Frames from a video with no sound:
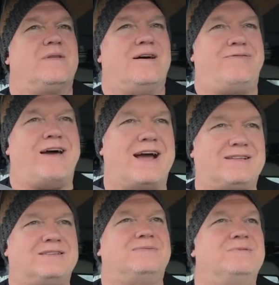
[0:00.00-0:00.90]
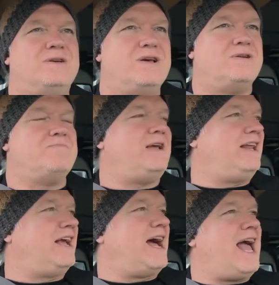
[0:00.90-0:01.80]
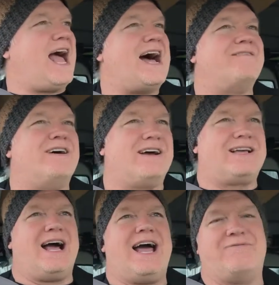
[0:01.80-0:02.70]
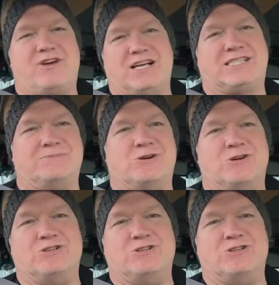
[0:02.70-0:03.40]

effect, meaning I have customers